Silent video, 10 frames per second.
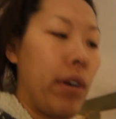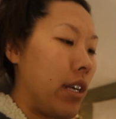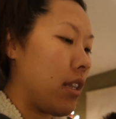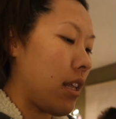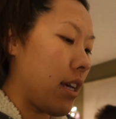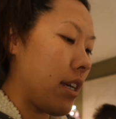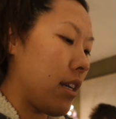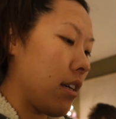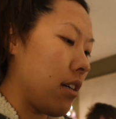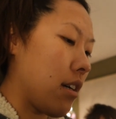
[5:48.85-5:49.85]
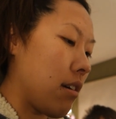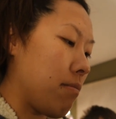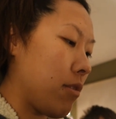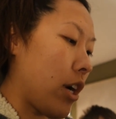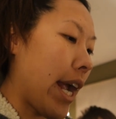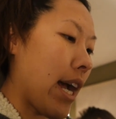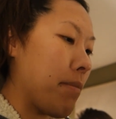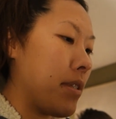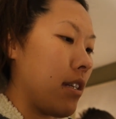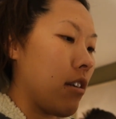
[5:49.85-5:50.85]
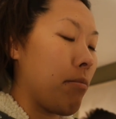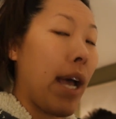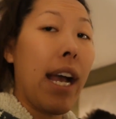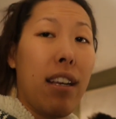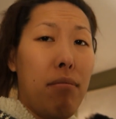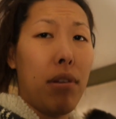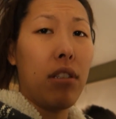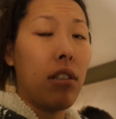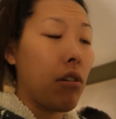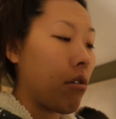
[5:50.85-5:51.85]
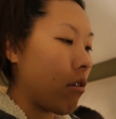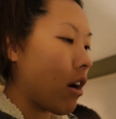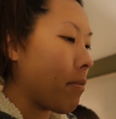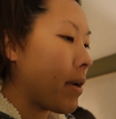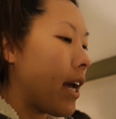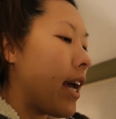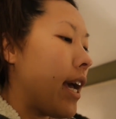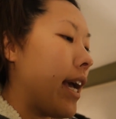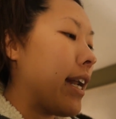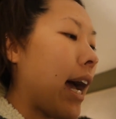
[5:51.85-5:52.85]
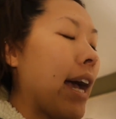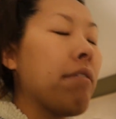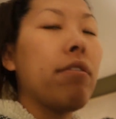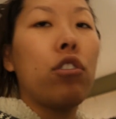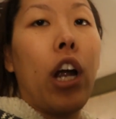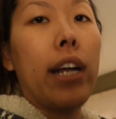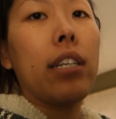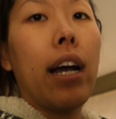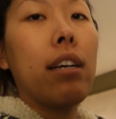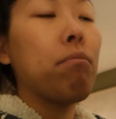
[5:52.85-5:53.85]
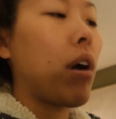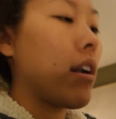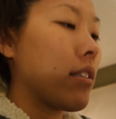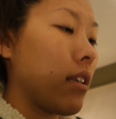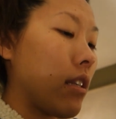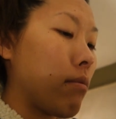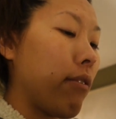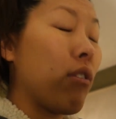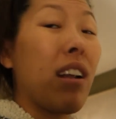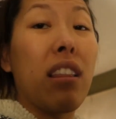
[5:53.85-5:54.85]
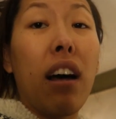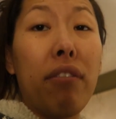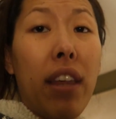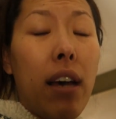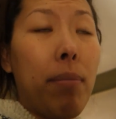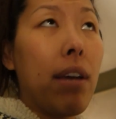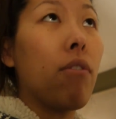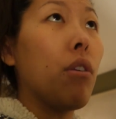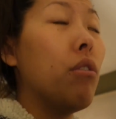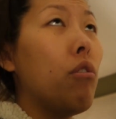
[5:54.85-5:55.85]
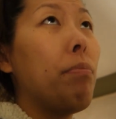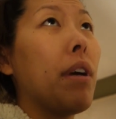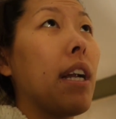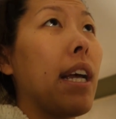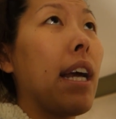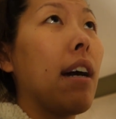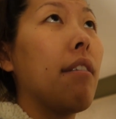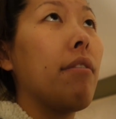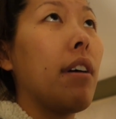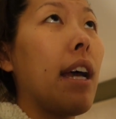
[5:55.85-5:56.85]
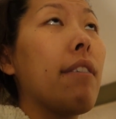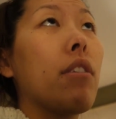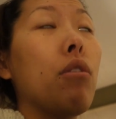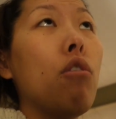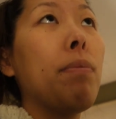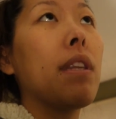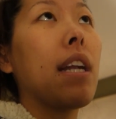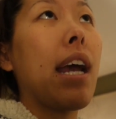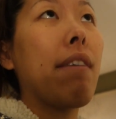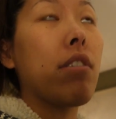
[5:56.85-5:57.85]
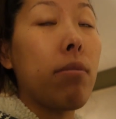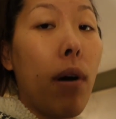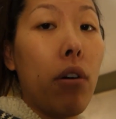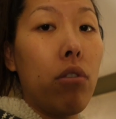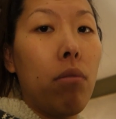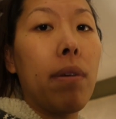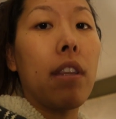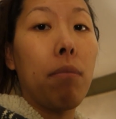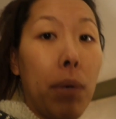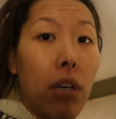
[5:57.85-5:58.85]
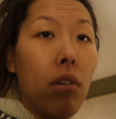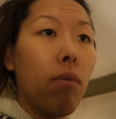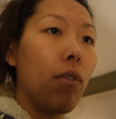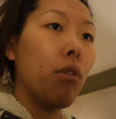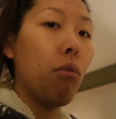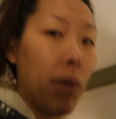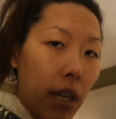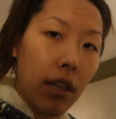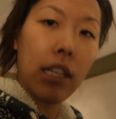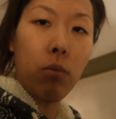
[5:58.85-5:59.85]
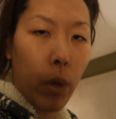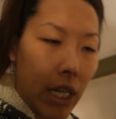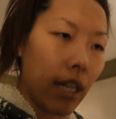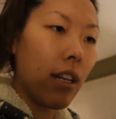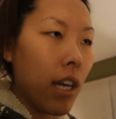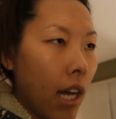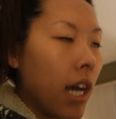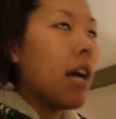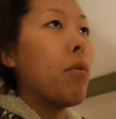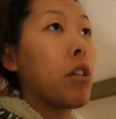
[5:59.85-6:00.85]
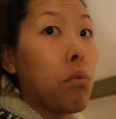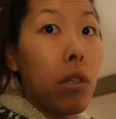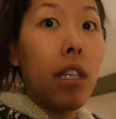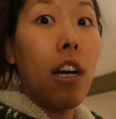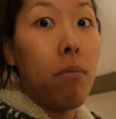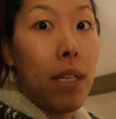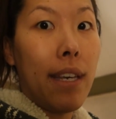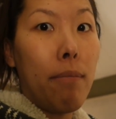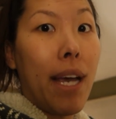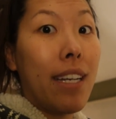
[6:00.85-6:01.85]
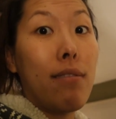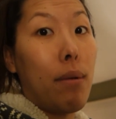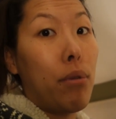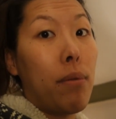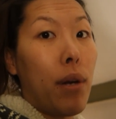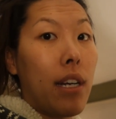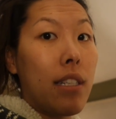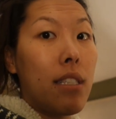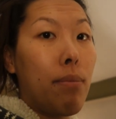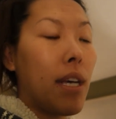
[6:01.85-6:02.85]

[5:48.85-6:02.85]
with like your abs and your back and building your core up. And I've tried Gaiam products like this before and I love them. I have the hoop and I have the hoop and then I have the small hoop, like the big hoop for hooping that's weighted, which really helped me get back into my pre-pregnancy